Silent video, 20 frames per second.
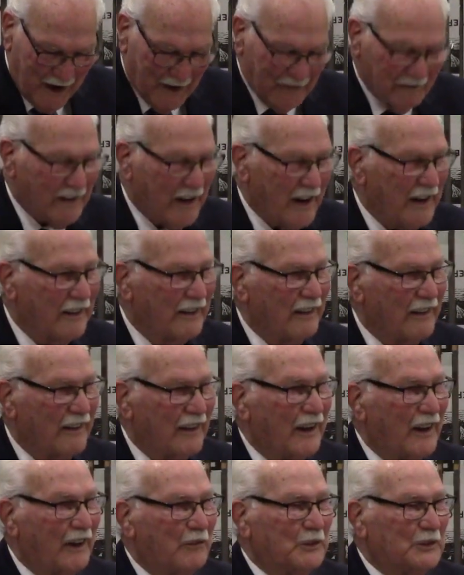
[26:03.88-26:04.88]
I,
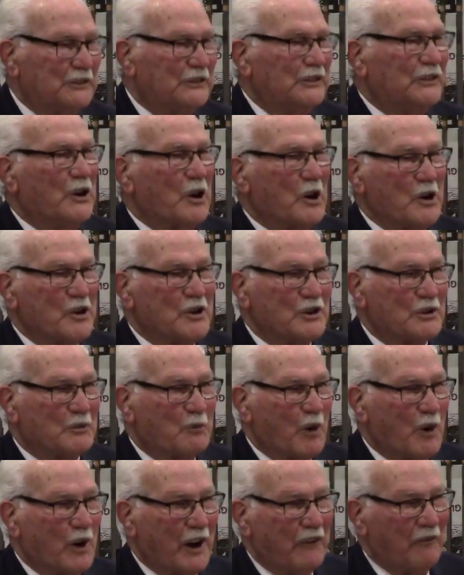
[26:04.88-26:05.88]
I, was going to use the
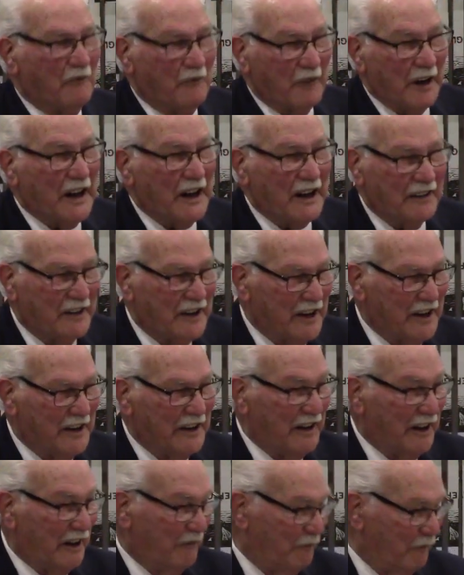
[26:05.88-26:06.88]
word invented, they
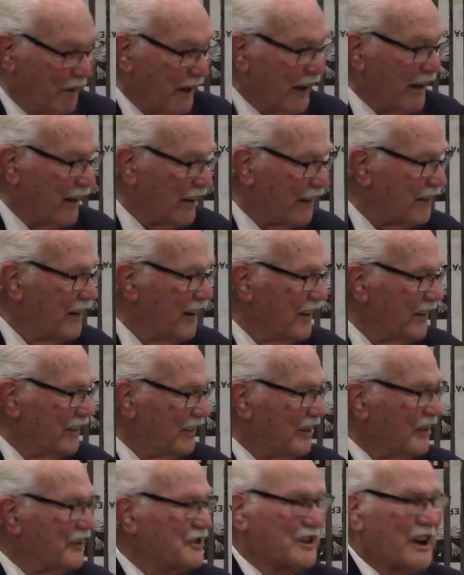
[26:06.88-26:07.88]
didn't invent it,
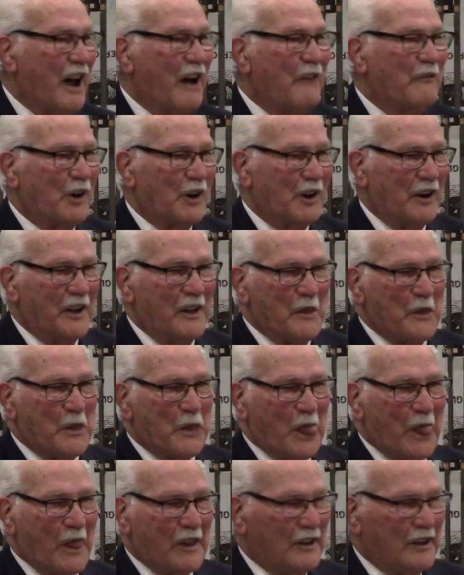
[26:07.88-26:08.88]
discovered,
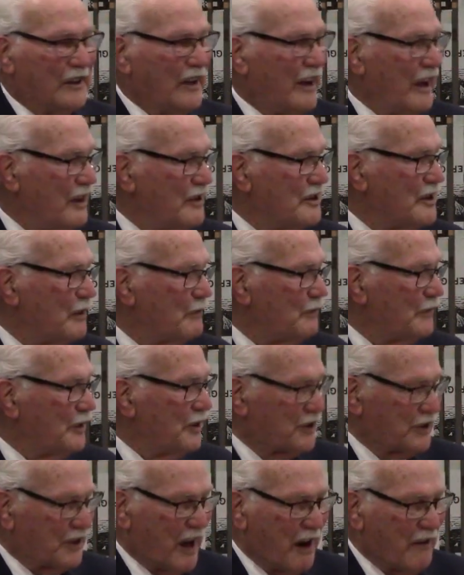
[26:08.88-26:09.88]
so Egypt
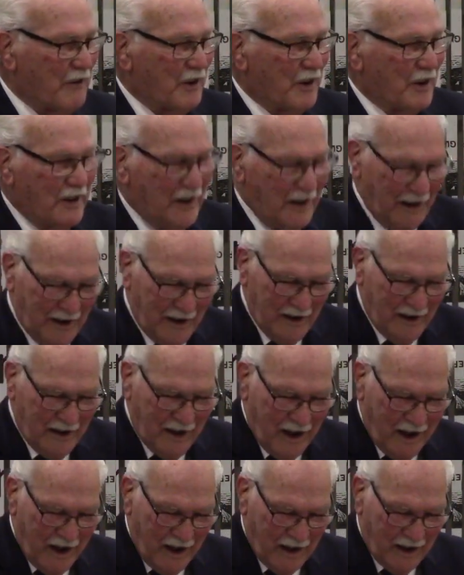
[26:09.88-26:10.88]
discovered
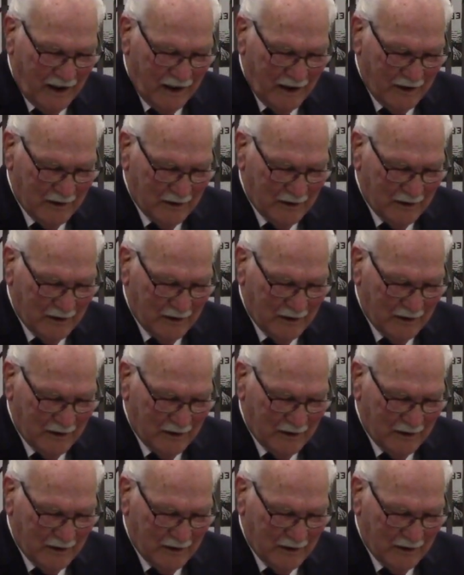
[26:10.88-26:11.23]
uh,